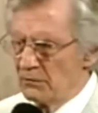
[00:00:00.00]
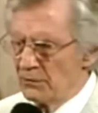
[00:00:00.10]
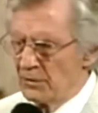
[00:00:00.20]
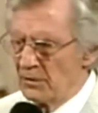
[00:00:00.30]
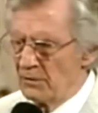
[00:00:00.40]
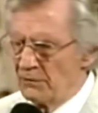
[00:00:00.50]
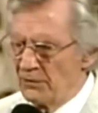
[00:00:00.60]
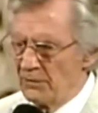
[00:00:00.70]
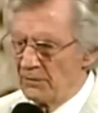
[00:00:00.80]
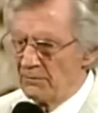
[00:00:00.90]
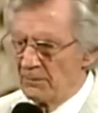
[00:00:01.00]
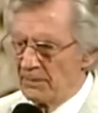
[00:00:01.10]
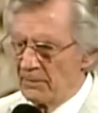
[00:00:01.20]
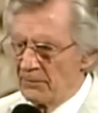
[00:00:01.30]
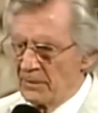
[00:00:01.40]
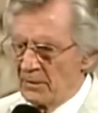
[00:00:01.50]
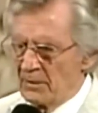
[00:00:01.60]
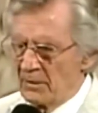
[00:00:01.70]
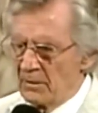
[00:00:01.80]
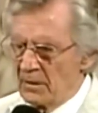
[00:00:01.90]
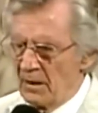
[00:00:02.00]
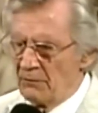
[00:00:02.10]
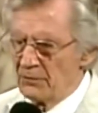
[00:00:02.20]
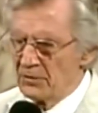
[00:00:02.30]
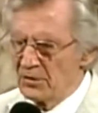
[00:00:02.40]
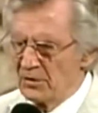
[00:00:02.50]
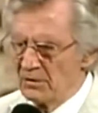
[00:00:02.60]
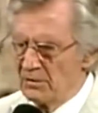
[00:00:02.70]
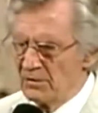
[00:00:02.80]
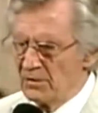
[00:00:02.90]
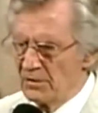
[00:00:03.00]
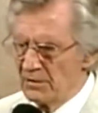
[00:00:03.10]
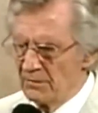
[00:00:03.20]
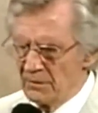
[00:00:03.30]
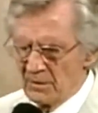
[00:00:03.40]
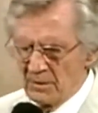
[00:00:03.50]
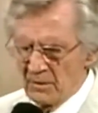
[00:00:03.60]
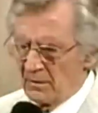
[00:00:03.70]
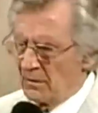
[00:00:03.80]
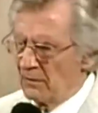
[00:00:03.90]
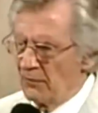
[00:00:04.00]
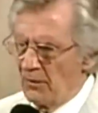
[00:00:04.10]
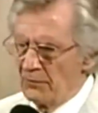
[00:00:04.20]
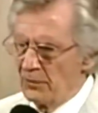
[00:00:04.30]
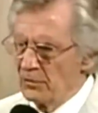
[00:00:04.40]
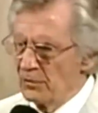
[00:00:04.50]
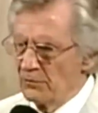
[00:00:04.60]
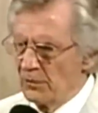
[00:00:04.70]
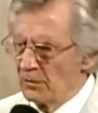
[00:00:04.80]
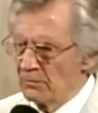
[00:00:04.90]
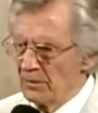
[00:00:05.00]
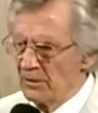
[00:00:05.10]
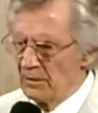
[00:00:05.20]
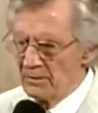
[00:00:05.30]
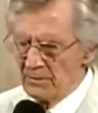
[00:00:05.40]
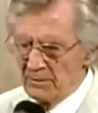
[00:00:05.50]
to forgive and cover the sins of all those who have hurt me.